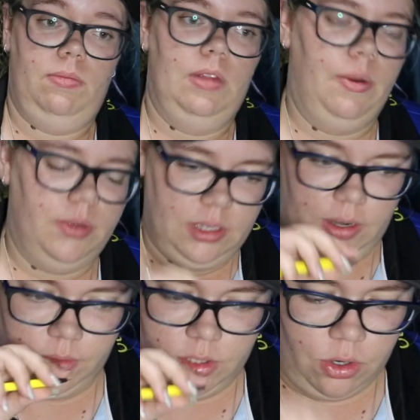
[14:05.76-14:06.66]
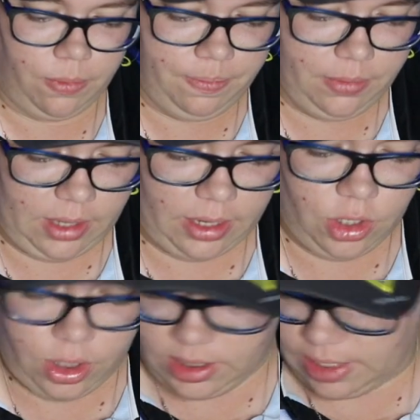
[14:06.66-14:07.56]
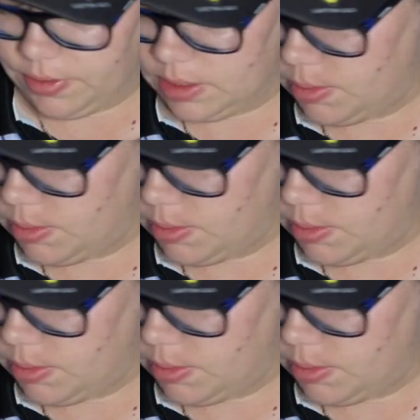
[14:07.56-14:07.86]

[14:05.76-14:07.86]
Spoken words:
That one's definitely strong. That you can definitely